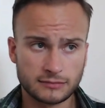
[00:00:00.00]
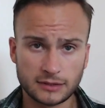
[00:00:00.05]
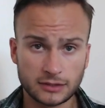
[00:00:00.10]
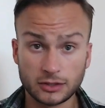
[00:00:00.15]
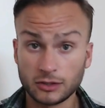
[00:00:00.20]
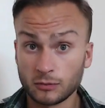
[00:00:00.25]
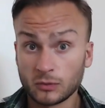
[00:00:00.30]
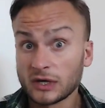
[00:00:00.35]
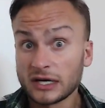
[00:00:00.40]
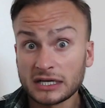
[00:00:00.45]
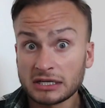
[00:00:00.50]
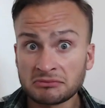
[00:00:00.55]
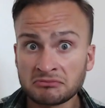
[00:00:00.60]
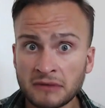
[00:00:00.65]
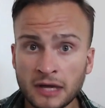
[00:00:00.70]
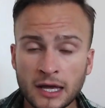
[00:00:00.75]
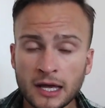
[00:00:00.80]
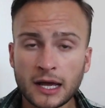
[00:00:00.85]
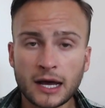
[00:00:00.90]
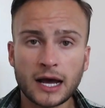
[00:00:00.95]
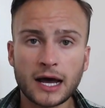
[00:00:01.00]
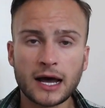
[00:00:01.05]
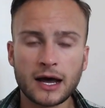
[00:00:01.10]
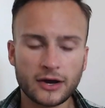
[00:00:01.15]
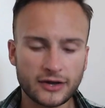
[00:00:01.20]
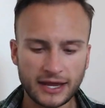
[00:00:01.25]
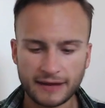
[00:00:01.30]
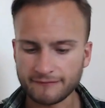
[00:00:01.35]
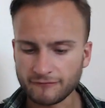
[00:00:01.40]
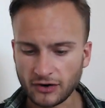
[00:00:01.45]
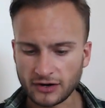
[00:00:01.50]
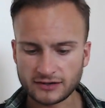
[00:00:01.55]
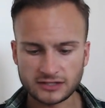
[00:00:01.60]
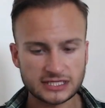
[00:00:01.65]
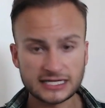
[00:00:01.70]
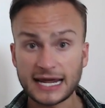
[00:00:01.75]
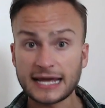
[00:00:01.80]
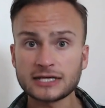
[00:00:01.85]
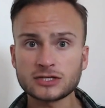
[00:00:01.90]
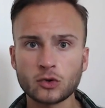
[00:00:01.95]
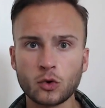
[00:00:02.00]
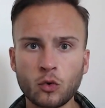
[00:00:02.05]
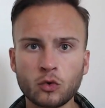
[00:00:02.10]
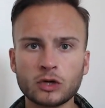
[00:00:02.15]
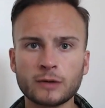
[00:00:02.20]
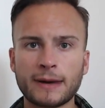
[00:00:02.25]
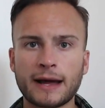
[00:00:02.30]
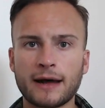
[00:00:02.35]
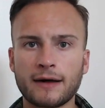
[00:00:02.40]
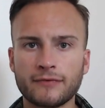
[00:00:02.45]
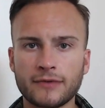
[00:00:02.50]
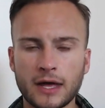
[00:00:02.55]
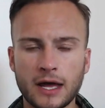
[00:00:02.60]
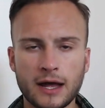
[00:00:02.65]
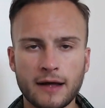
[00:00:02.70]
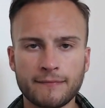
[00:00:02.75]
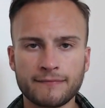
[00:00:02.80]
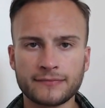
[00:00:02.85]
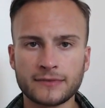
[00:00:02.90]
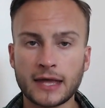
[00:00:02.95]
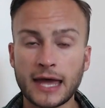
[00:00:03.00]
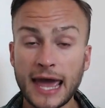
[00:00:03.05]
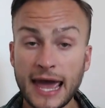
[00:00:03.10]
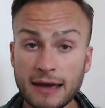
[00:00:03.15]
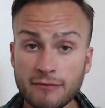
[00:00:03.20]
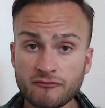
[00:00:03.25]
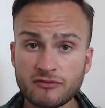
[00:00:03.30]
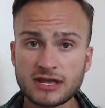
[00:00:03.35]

Could work. Okay, right. Today is all about Henry